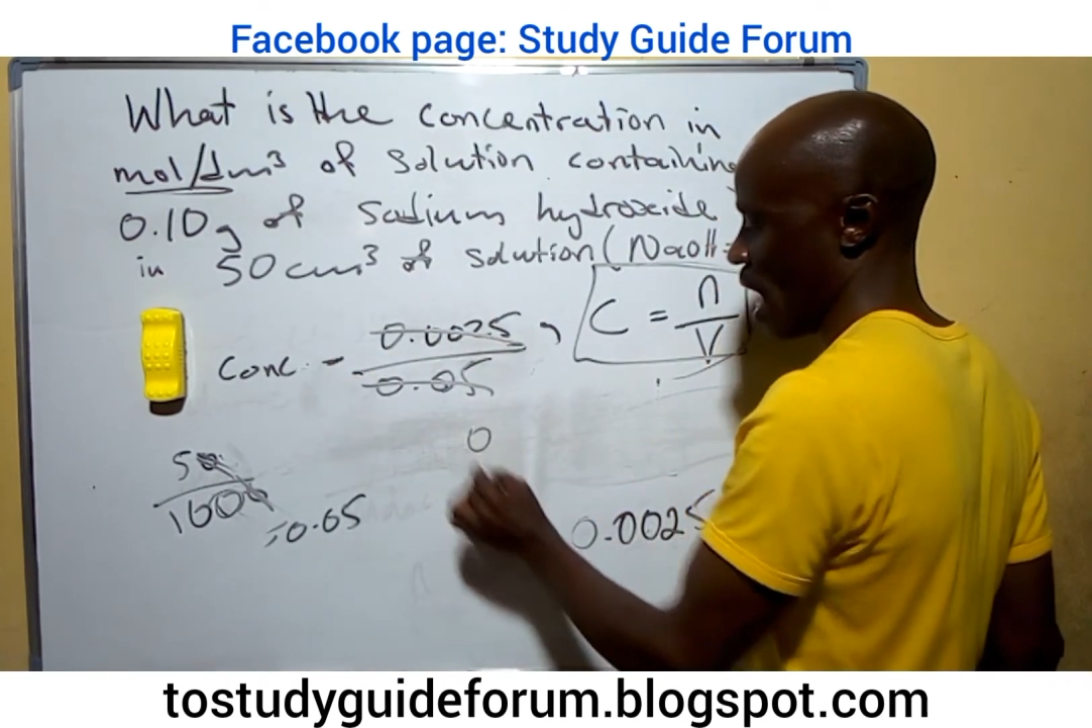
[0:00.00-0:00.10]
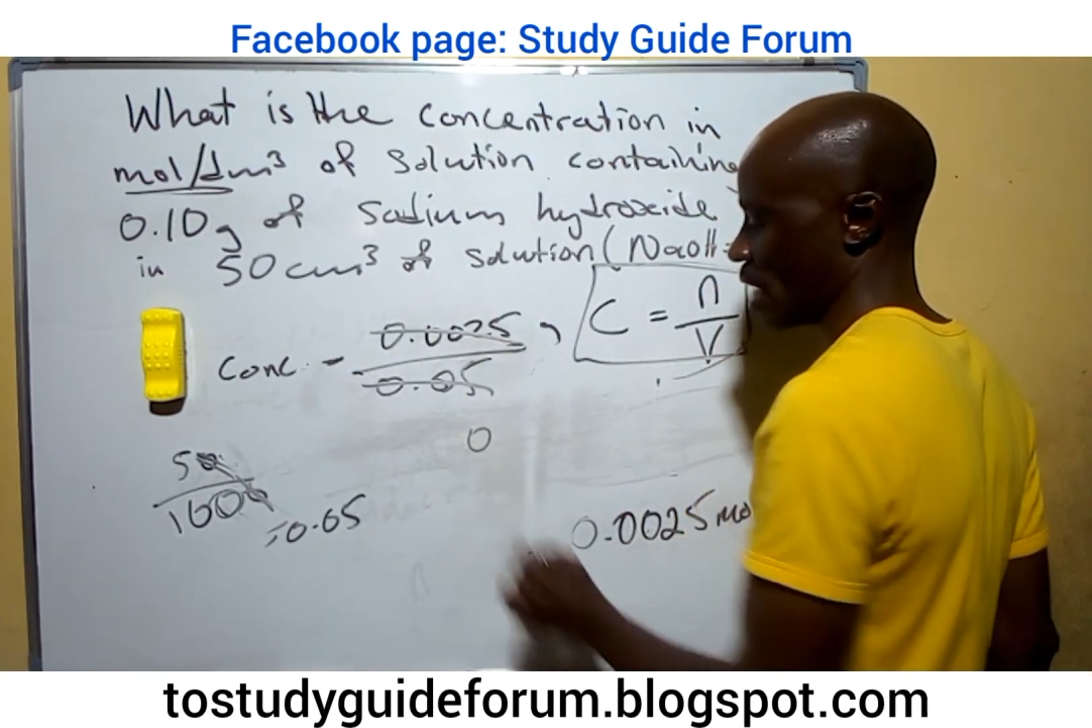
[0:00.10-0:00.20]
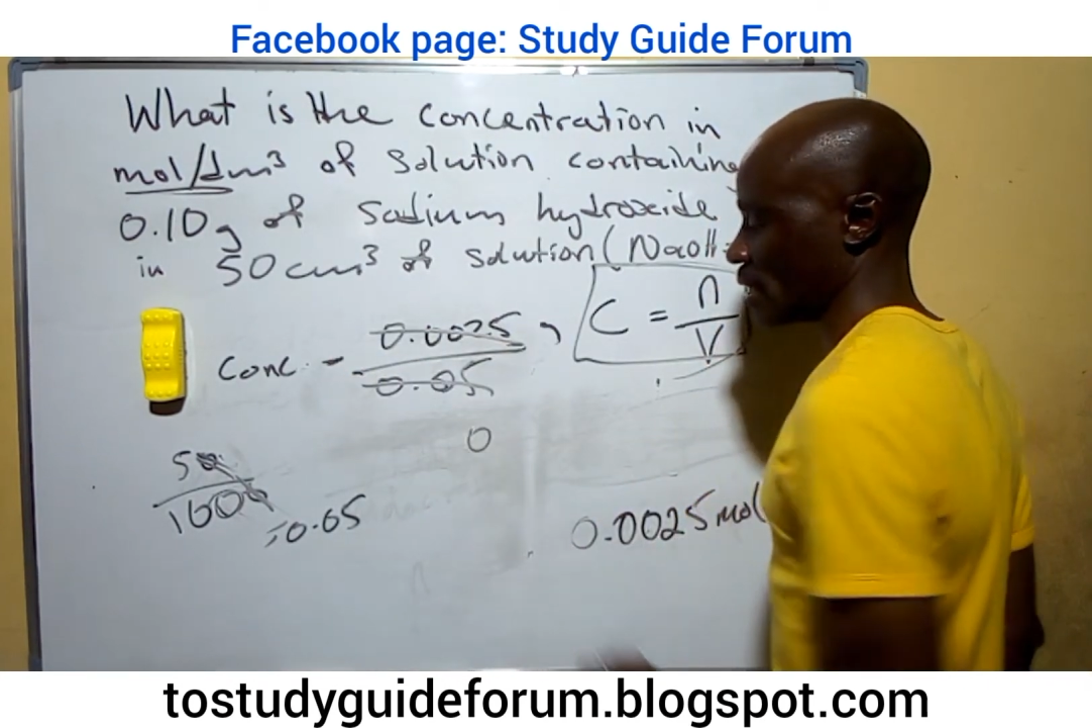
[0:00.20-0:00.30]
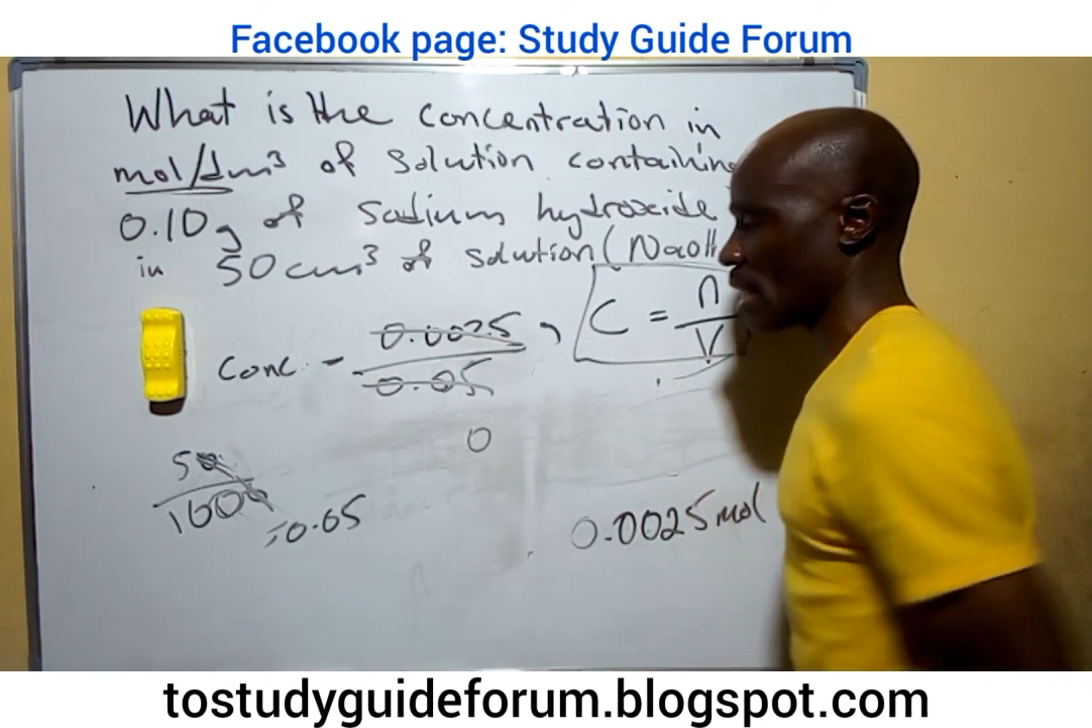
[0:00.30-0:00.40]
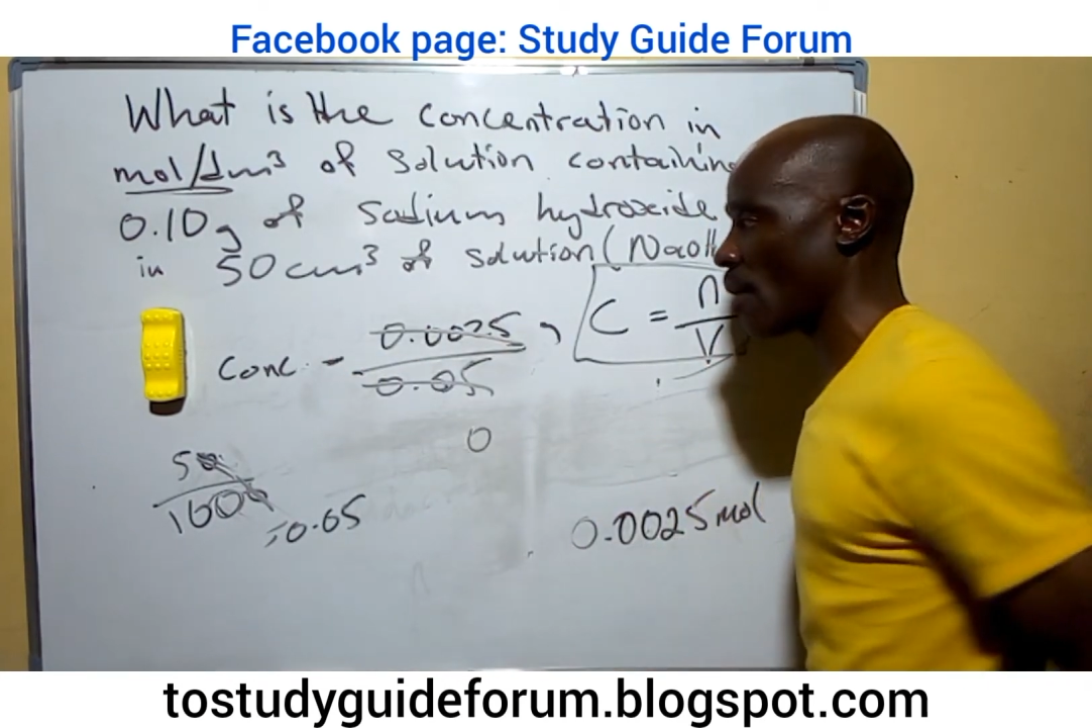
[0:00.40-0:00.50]

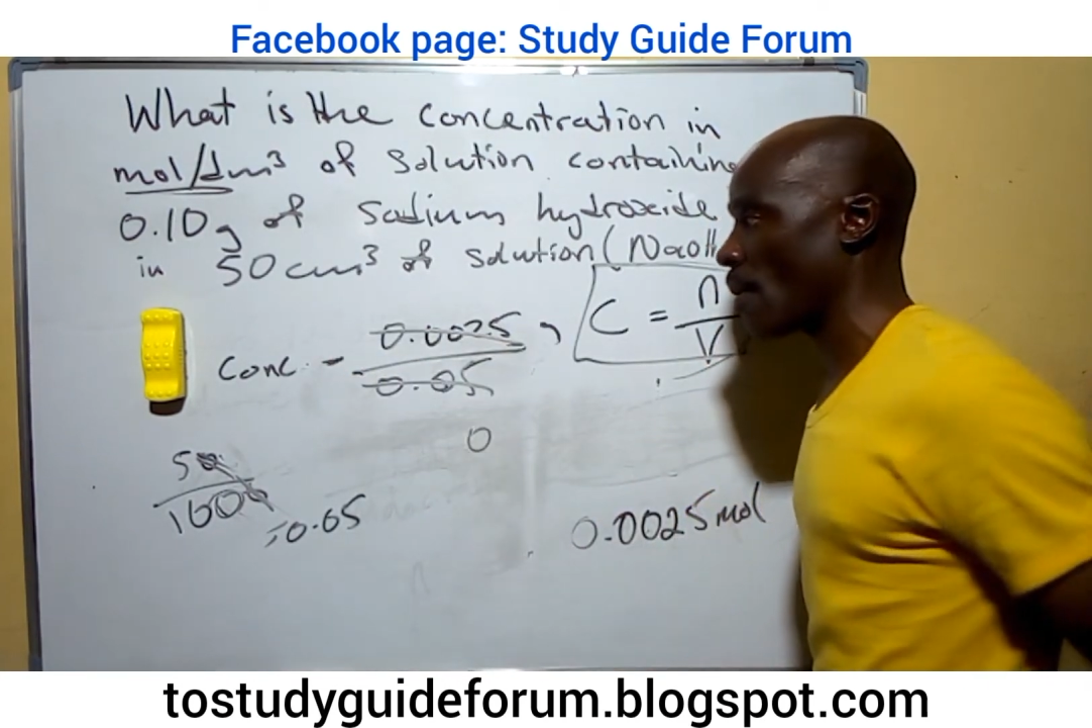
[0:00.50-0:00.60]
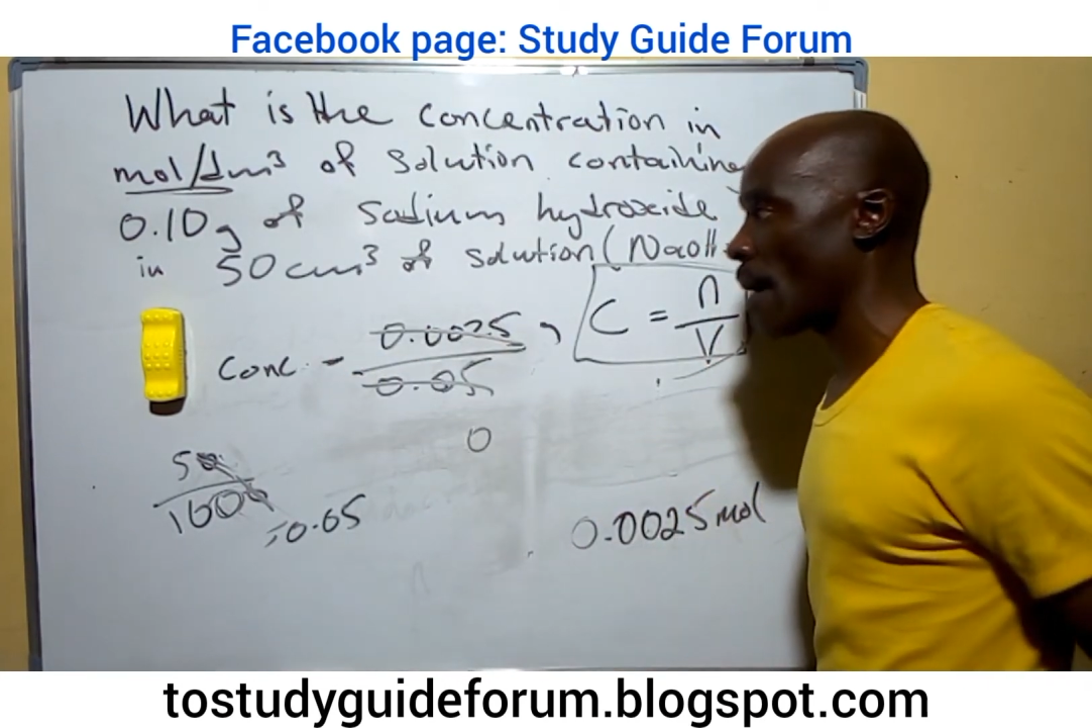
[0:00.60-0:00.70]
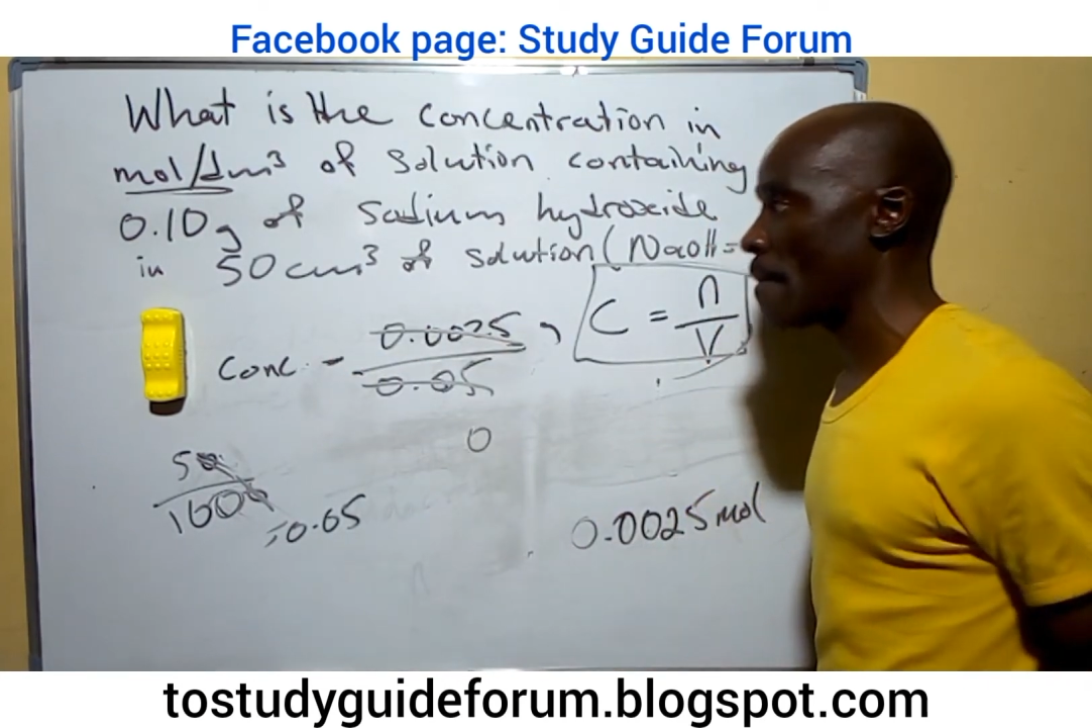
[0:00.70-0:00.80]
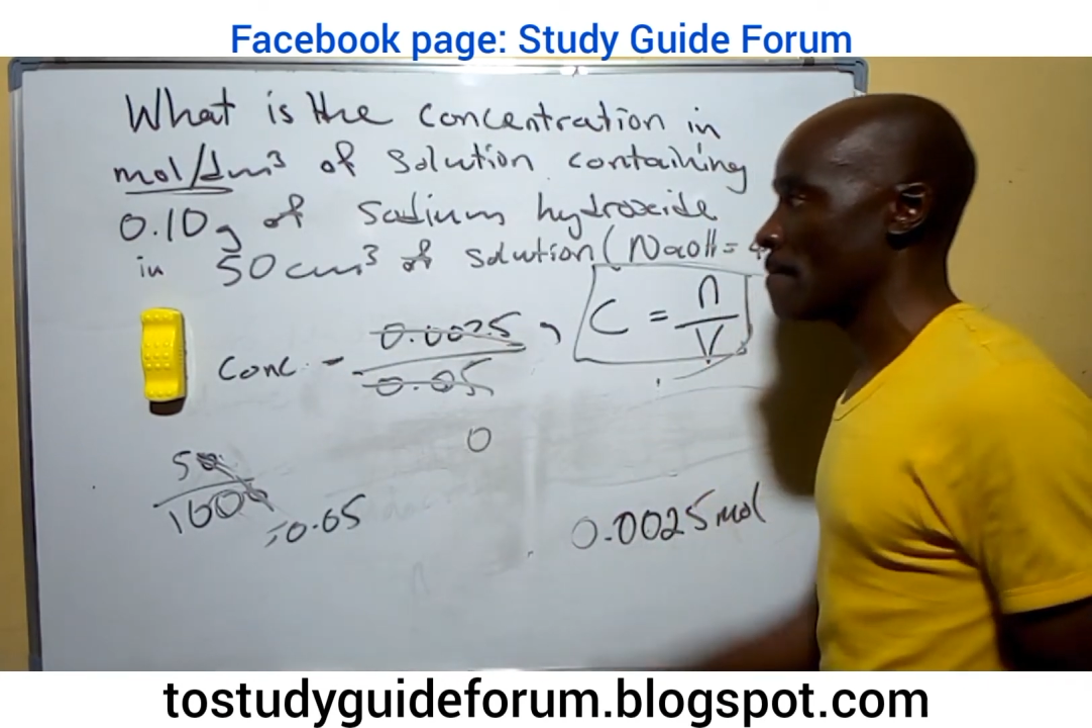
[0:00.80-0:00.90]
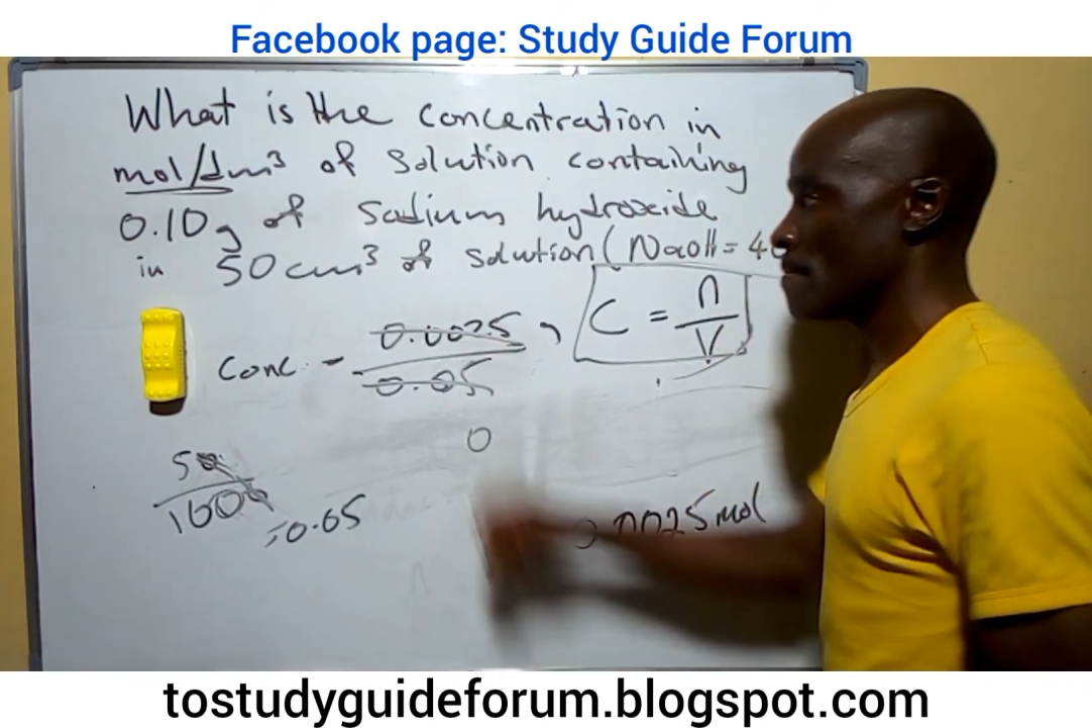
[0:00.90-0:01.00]
as our